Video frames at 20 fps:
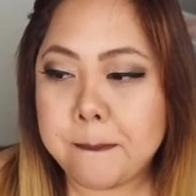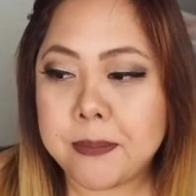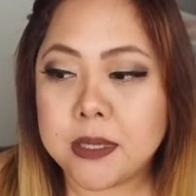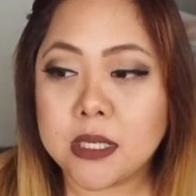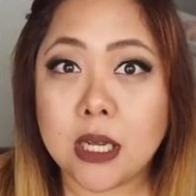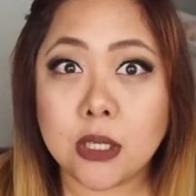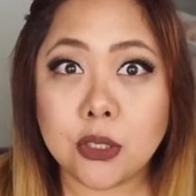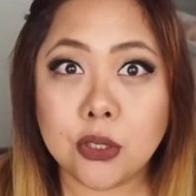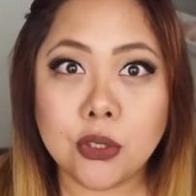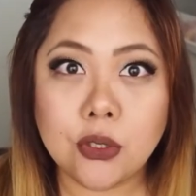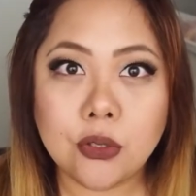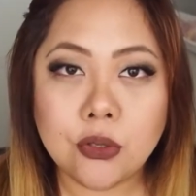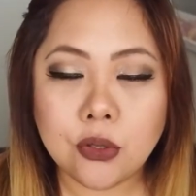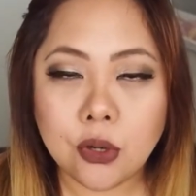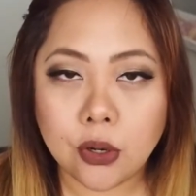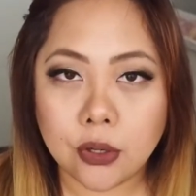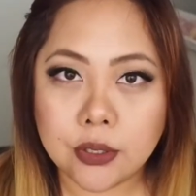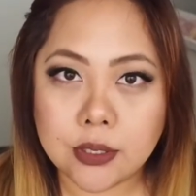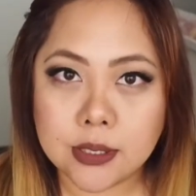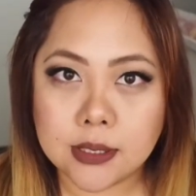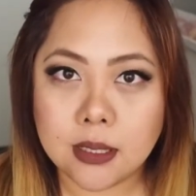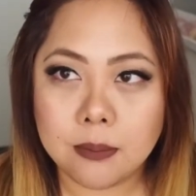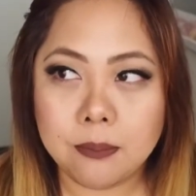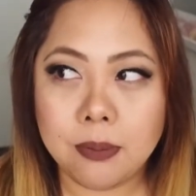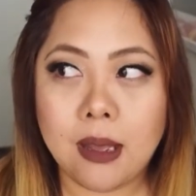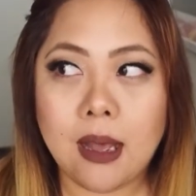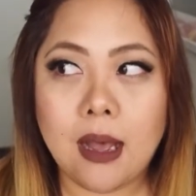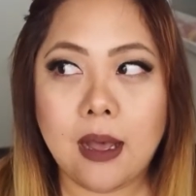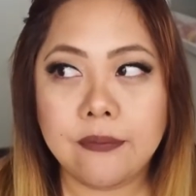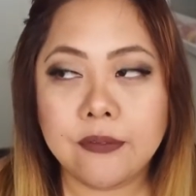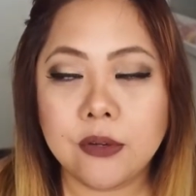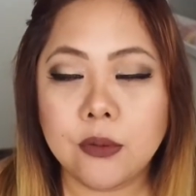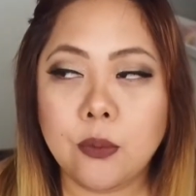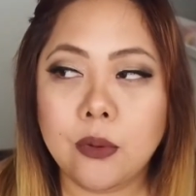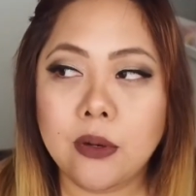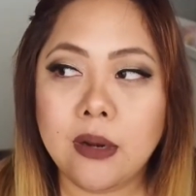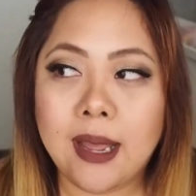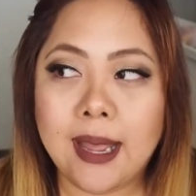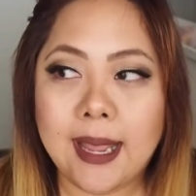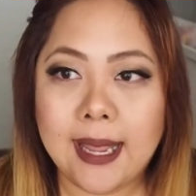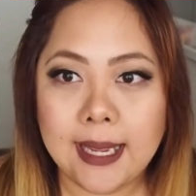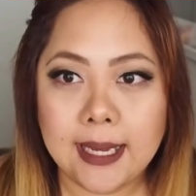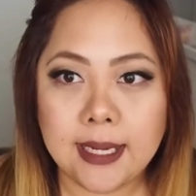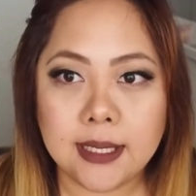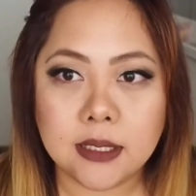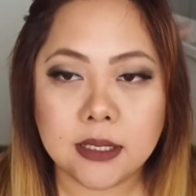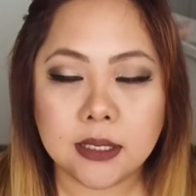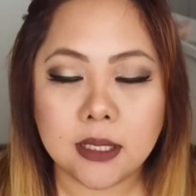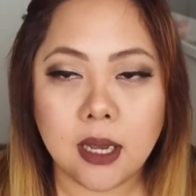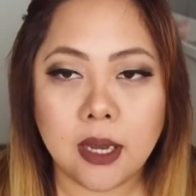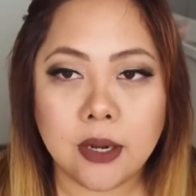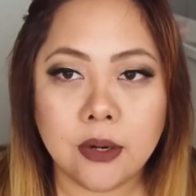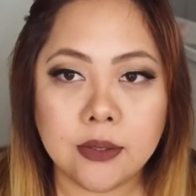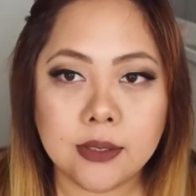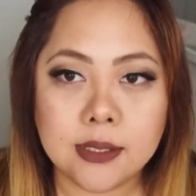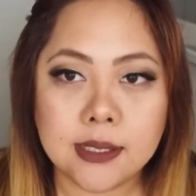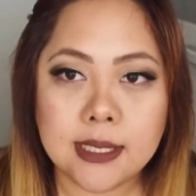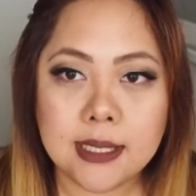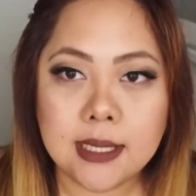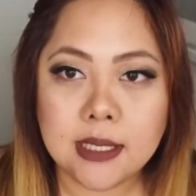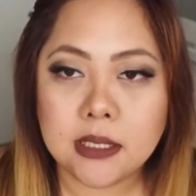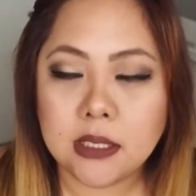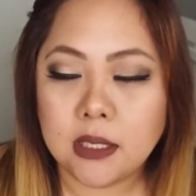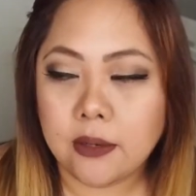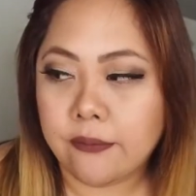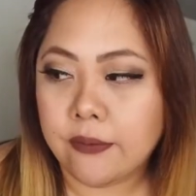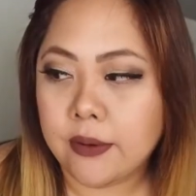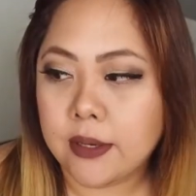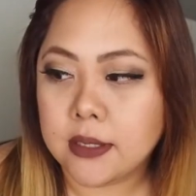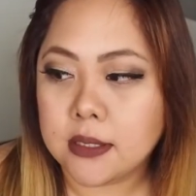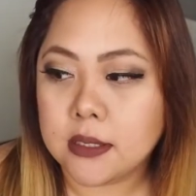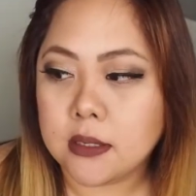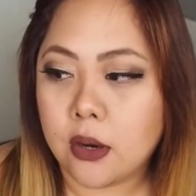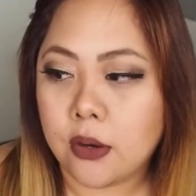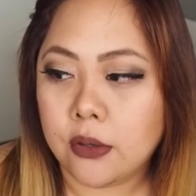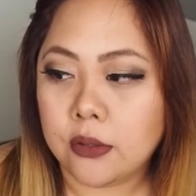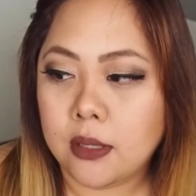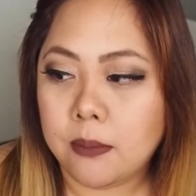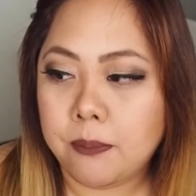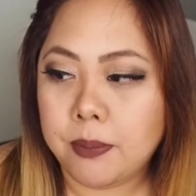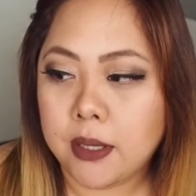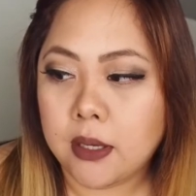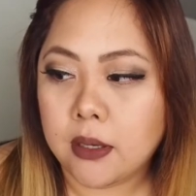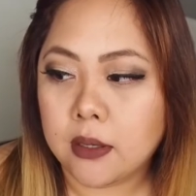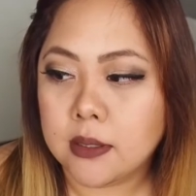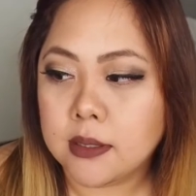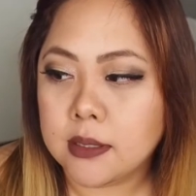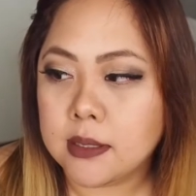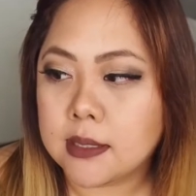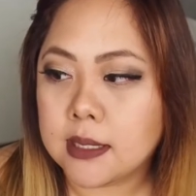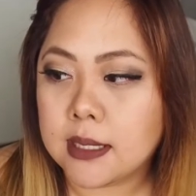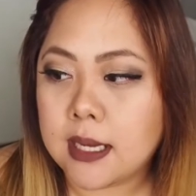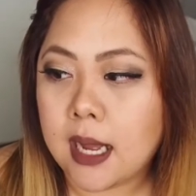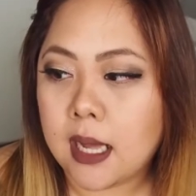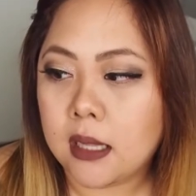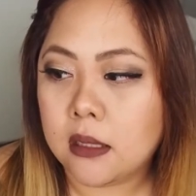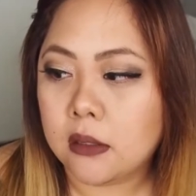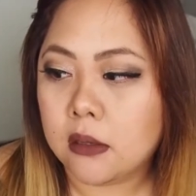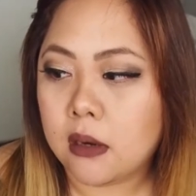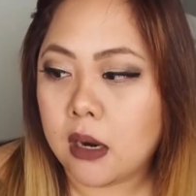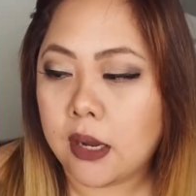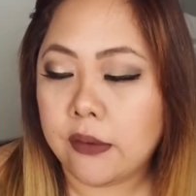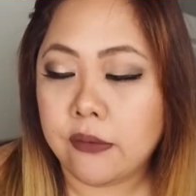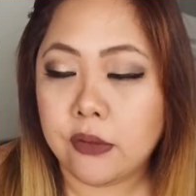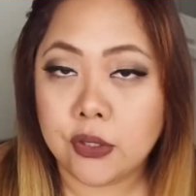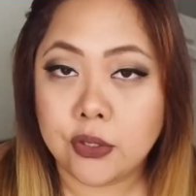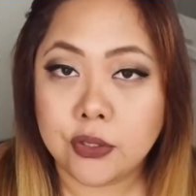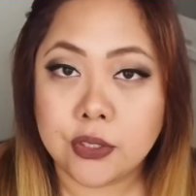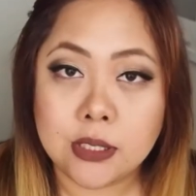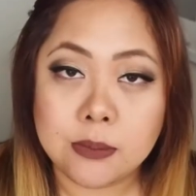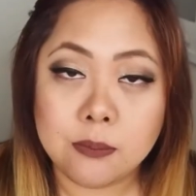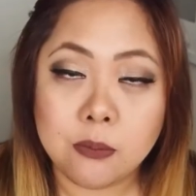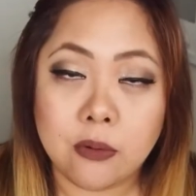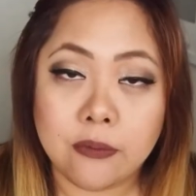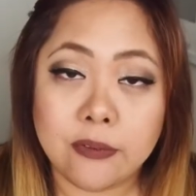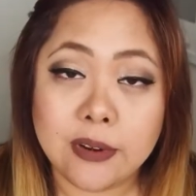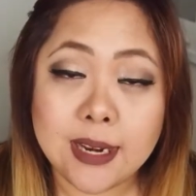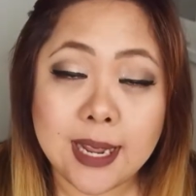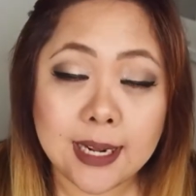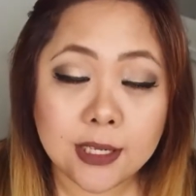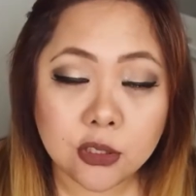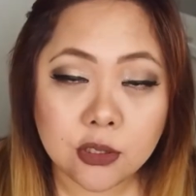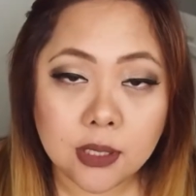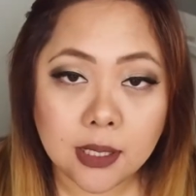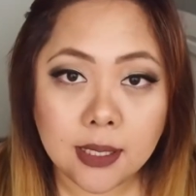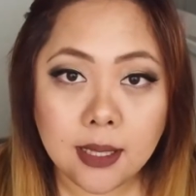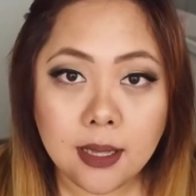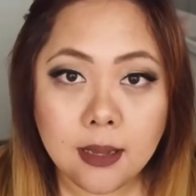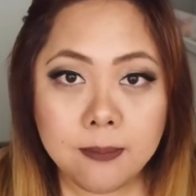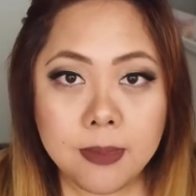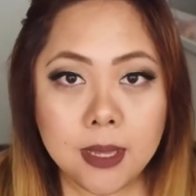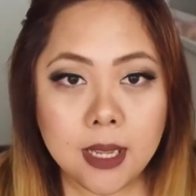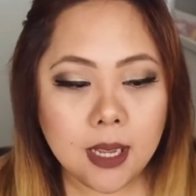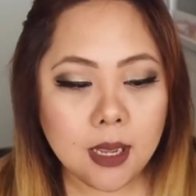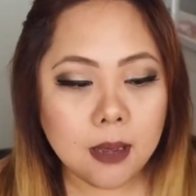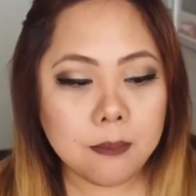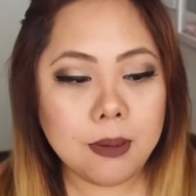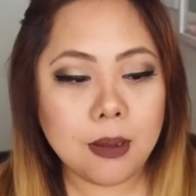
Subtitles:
So I do notice it, but after when I eat, I don't see a difference only because the colour I use is more of a natural colour.